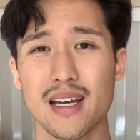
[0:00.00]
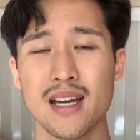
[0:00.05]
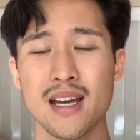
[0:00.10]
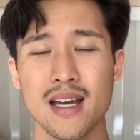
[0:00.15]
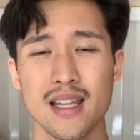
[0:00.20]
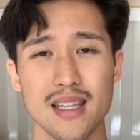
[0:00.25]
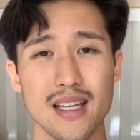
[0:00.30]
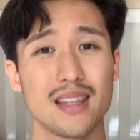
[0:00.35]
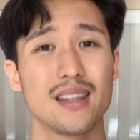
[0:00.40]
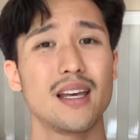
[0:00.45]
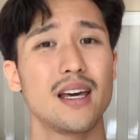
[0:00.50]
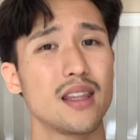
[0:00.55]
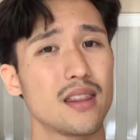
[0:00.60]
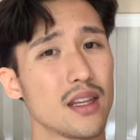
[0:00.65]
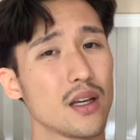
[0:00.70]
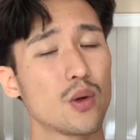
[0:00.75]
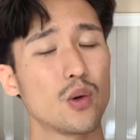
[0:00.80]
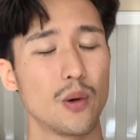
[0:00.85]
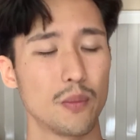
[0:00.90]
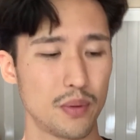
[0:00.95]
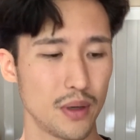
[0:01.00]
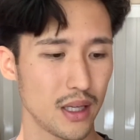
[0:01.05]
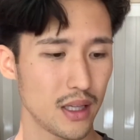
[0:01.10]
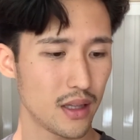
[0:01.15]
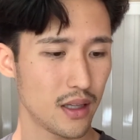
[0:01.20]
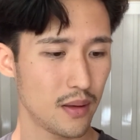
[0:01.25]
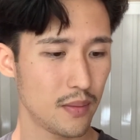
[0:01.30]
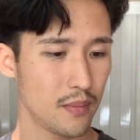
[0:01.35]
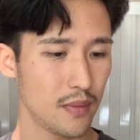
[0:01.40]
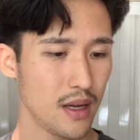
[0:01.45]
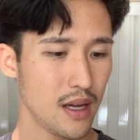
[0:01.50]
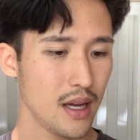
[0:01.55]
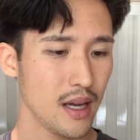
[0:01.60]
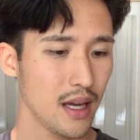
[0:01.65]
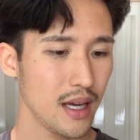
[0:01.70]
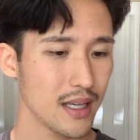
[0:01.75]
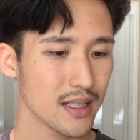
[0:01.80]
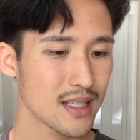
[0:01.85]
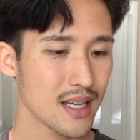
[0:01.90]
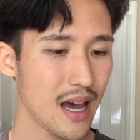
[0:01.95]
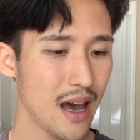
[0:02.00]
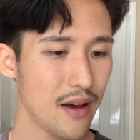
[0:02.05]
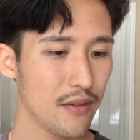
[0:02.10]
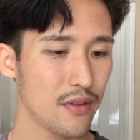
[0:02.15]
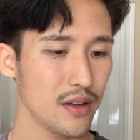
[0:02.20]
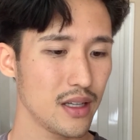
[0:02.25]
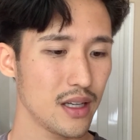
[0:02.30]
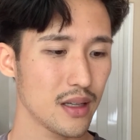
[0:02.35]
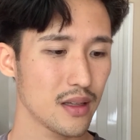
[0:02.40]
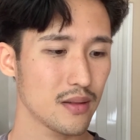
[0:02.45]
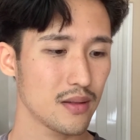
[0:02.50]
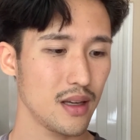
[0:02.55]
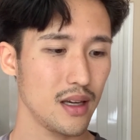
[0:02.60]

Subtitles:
that they think will bring them into heaven.